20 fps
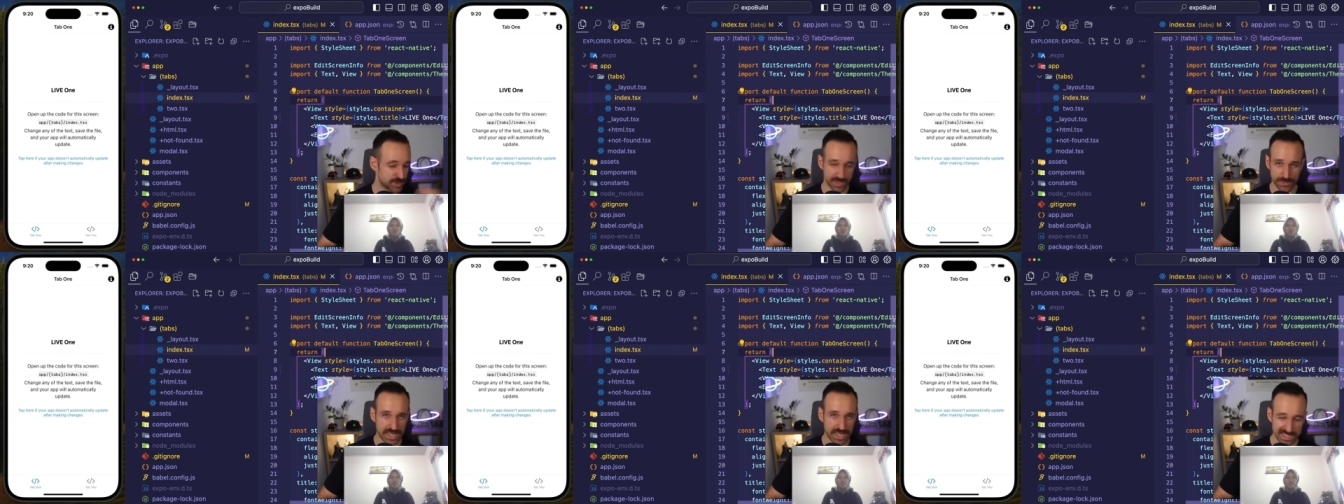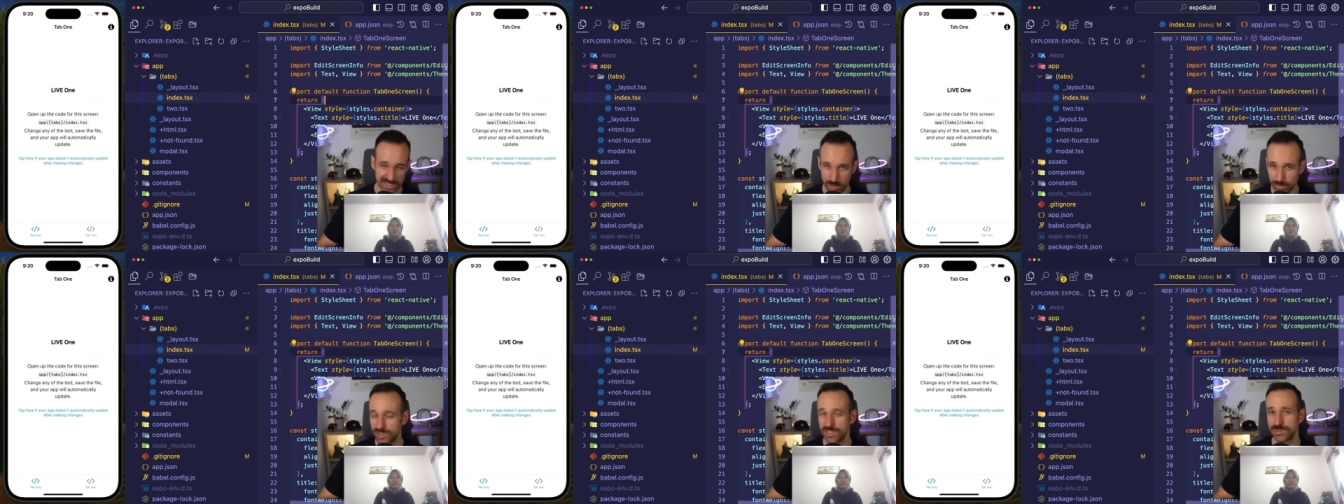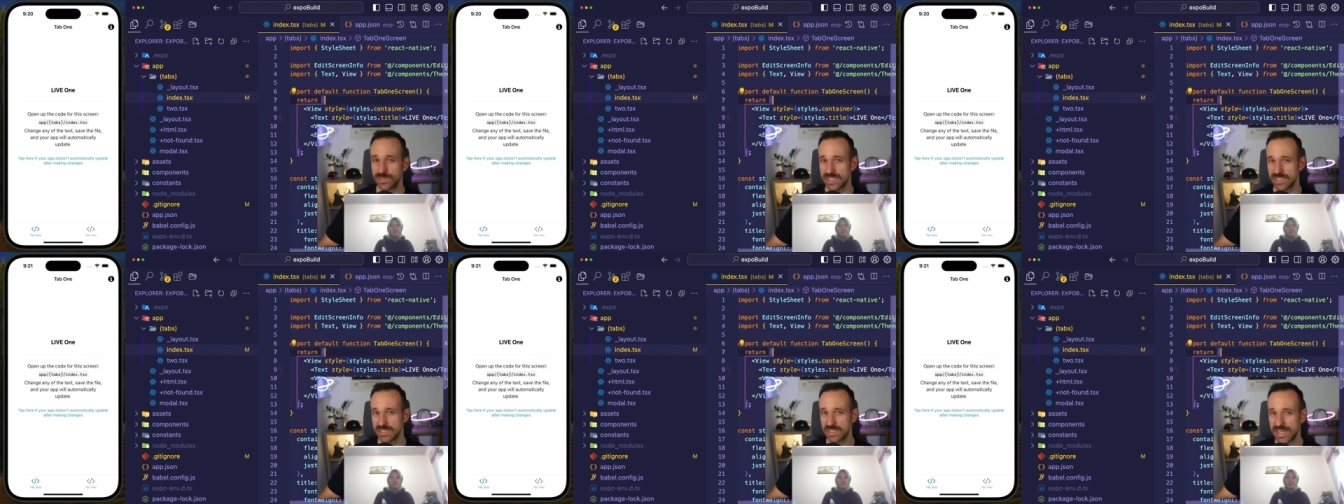In the past, there were
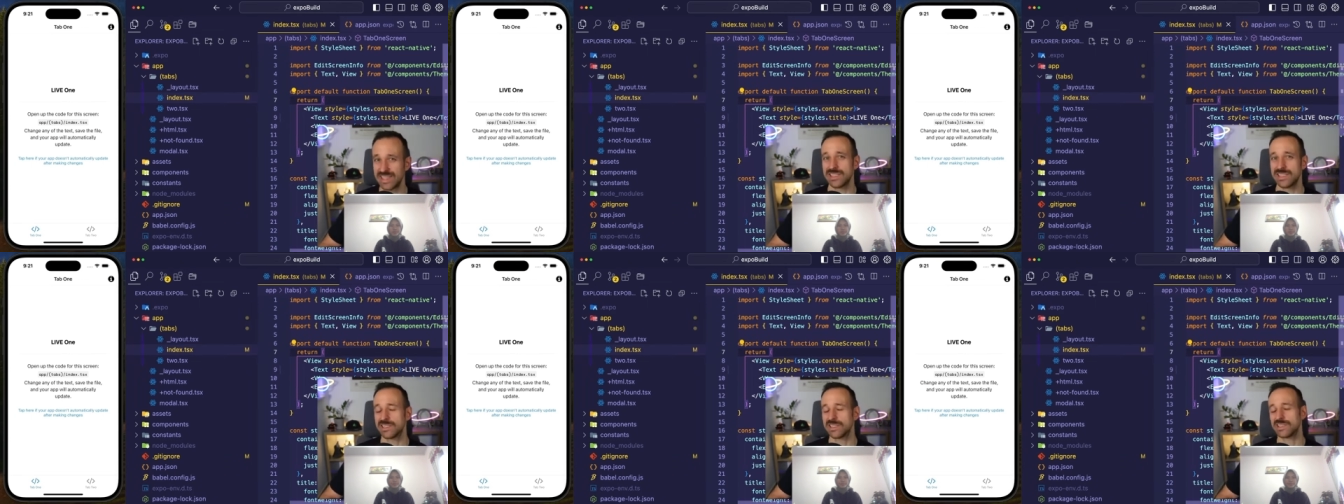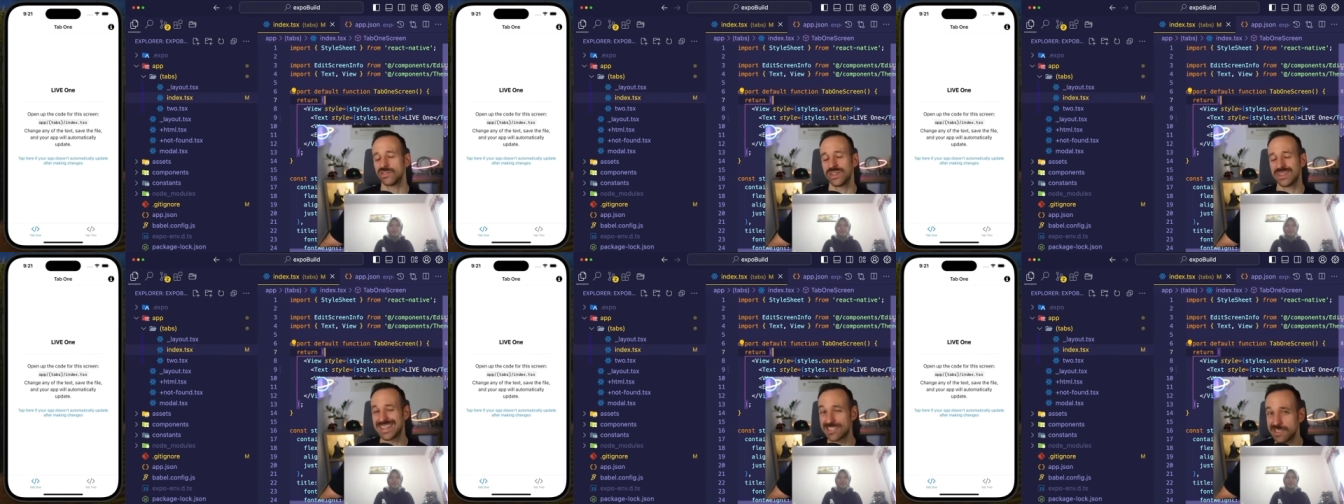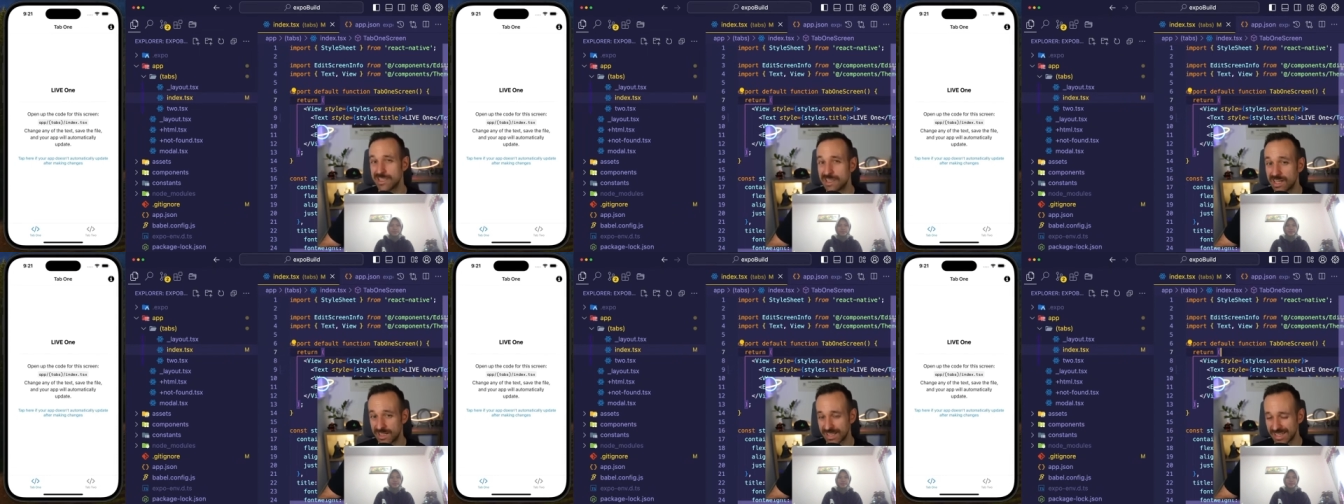multiple SDKs included. That's
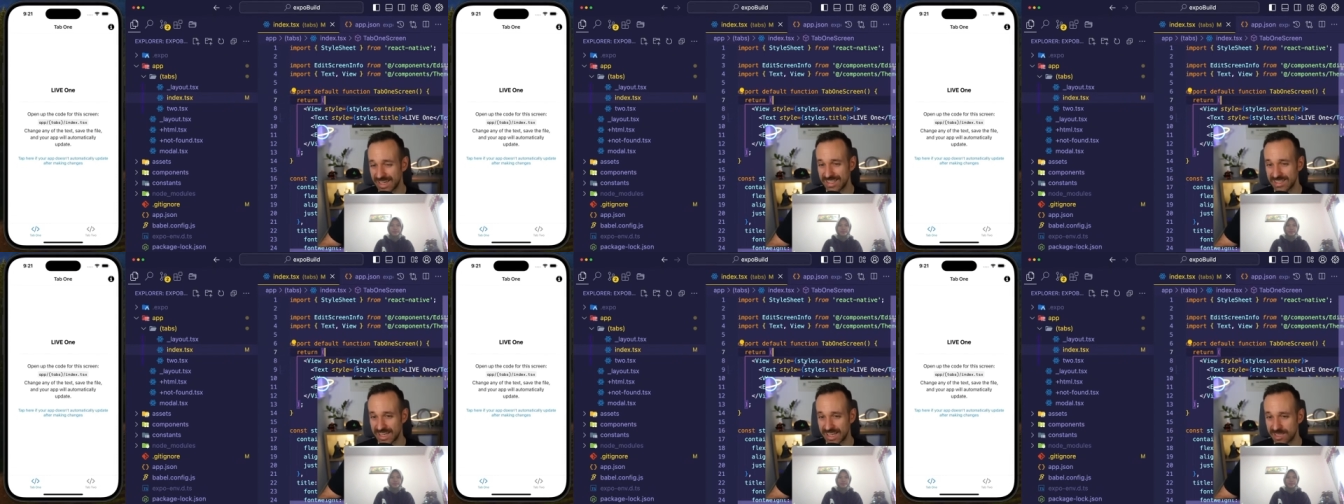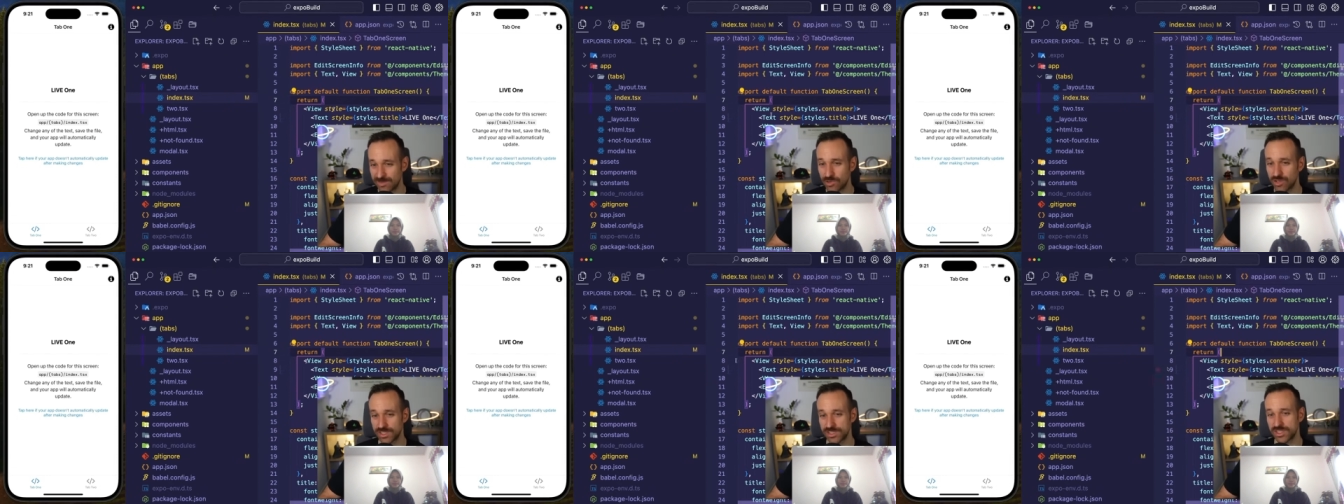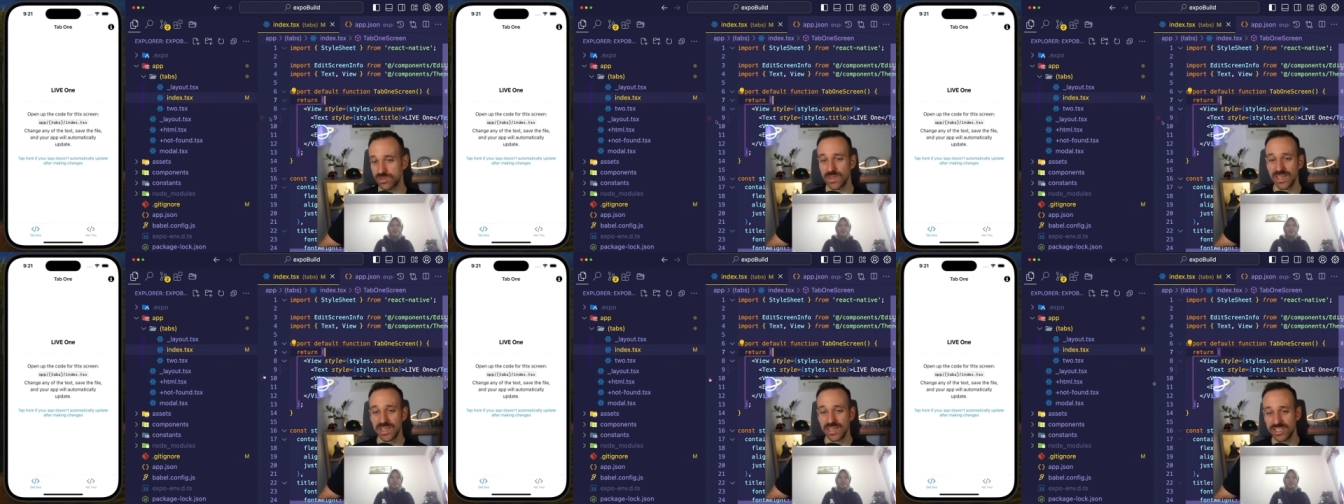not the case anymore.
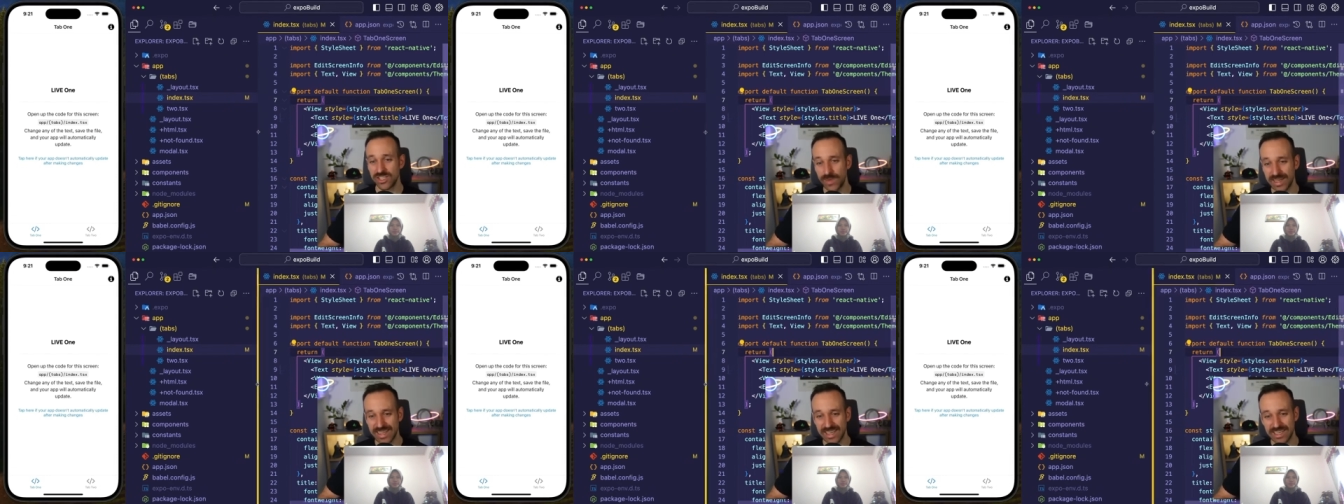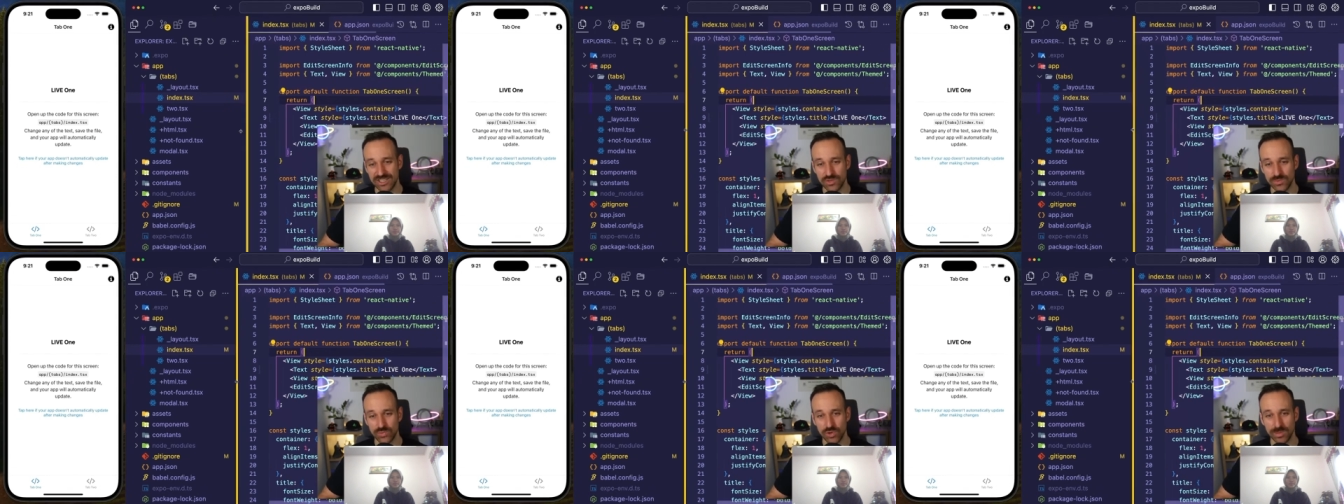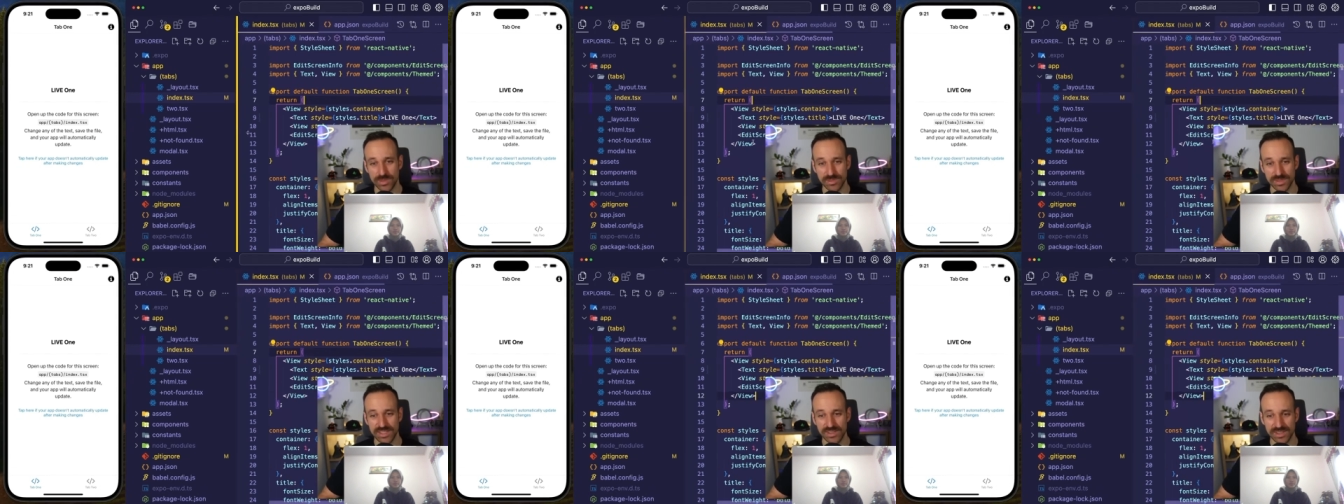So you might get into
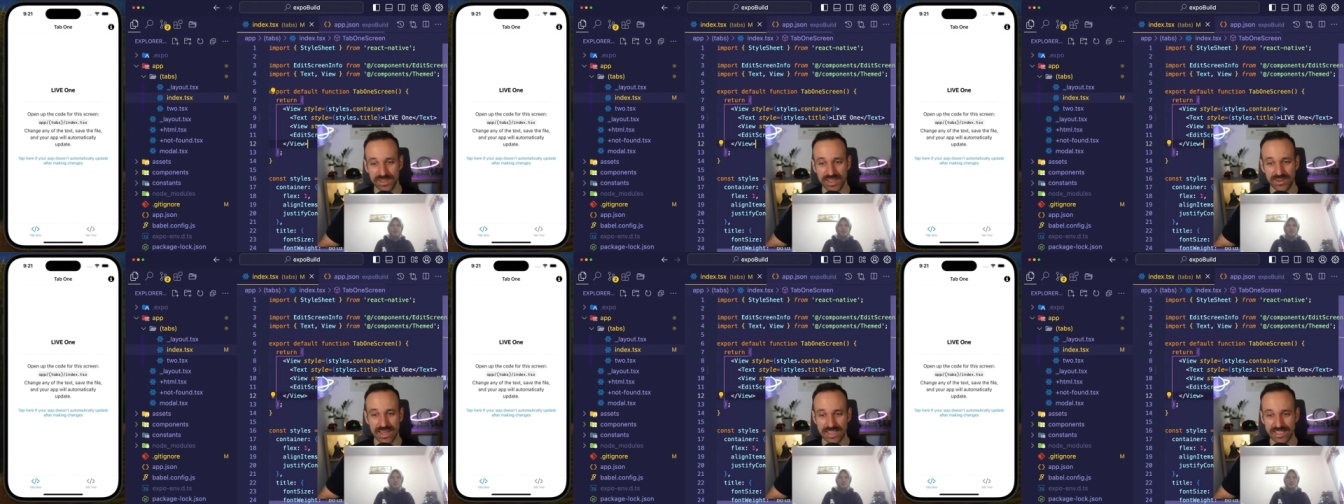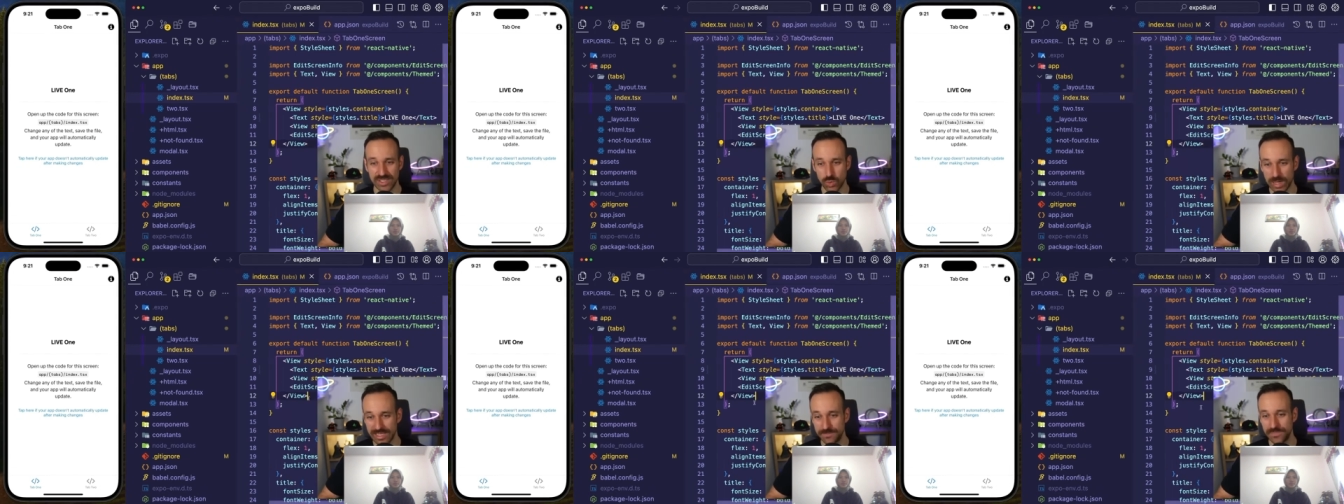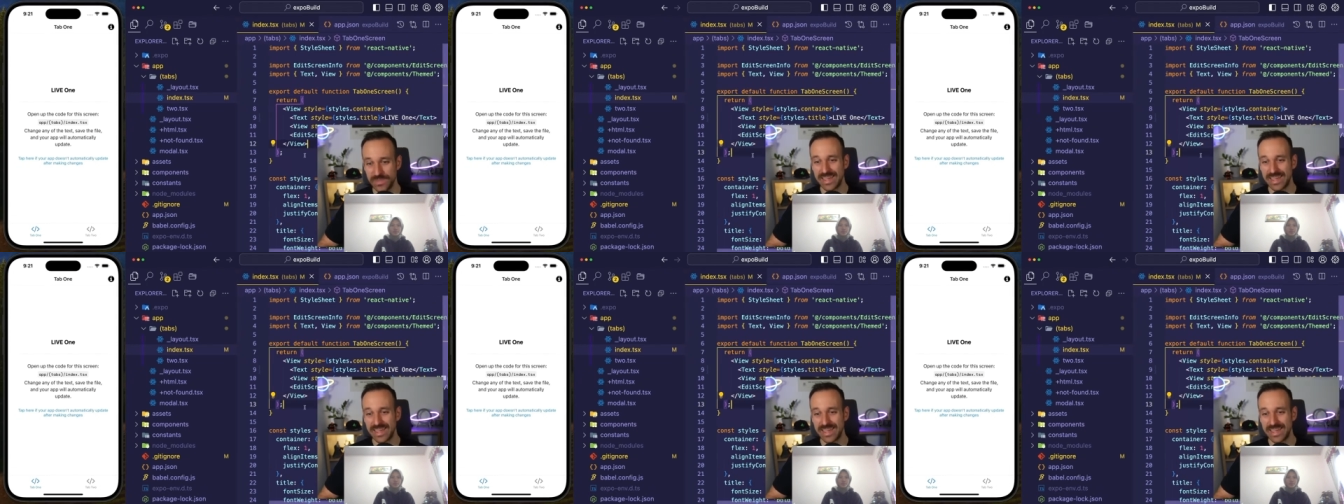problems here and there as well.